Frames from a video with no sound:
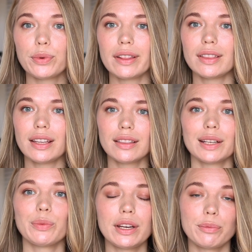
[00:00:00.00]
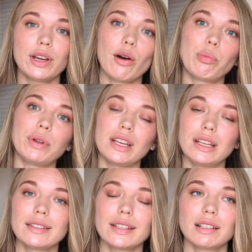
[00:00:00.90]
one thing, then when we open an
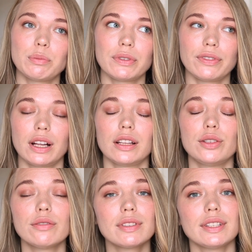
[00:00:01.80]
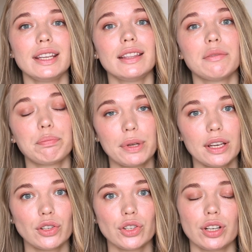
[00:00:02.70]
Instagram profile, you see the
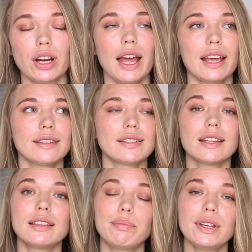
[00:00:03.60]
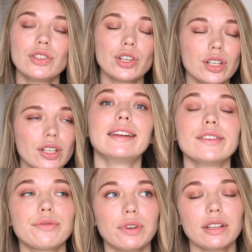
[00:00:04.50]
picture, and the picture, it
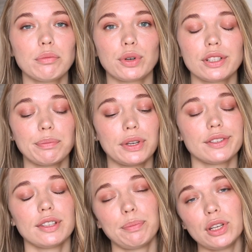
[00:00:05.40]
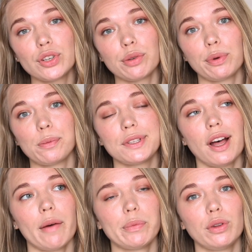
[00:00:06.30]
is really important because your picture pops
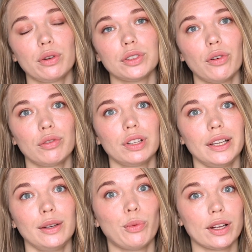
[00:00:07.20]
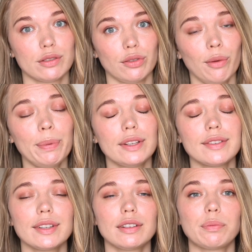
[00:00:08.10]
up not only once you open
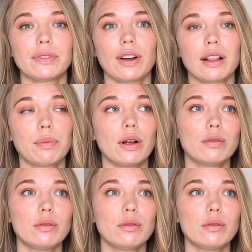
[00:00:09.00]
Instagram profile, but